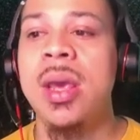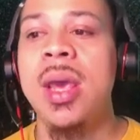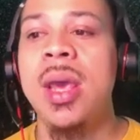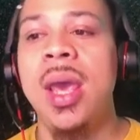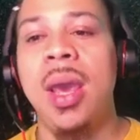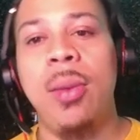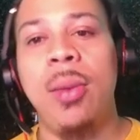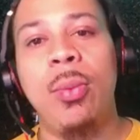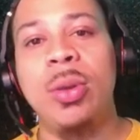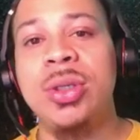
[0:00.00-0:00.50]

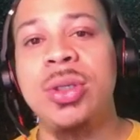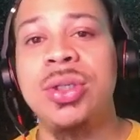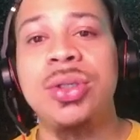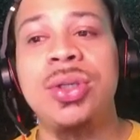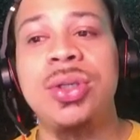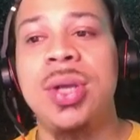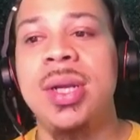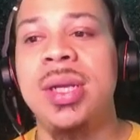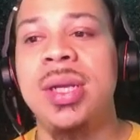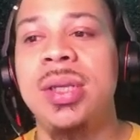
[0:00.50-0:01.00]
and what you're
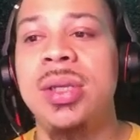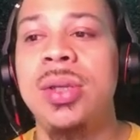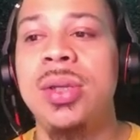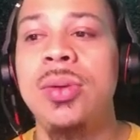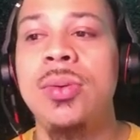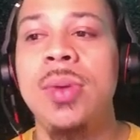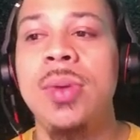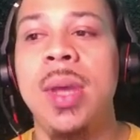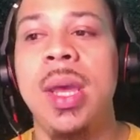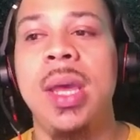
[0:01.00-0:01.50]
trying to
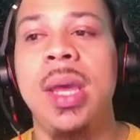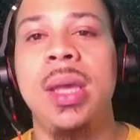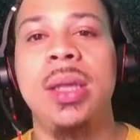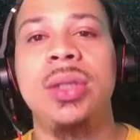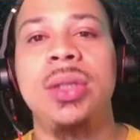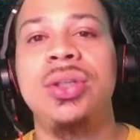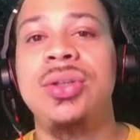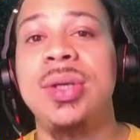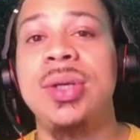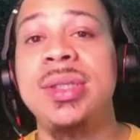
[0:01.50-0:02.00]
do,
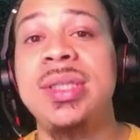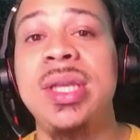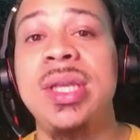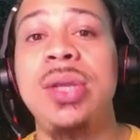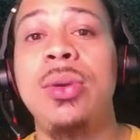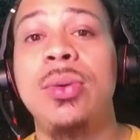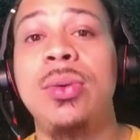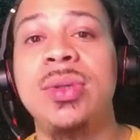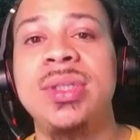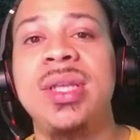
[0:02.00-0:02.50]
trust in
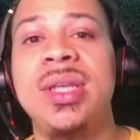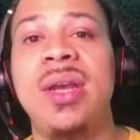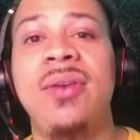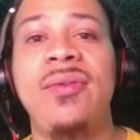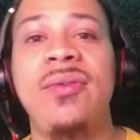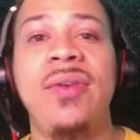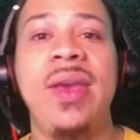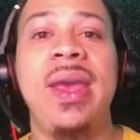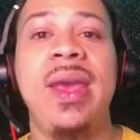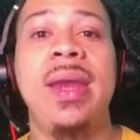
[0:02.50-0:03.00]

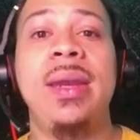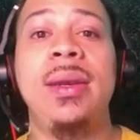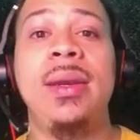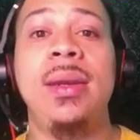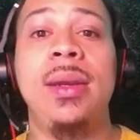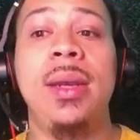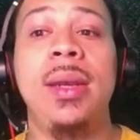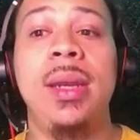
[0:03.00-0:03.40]
yourself and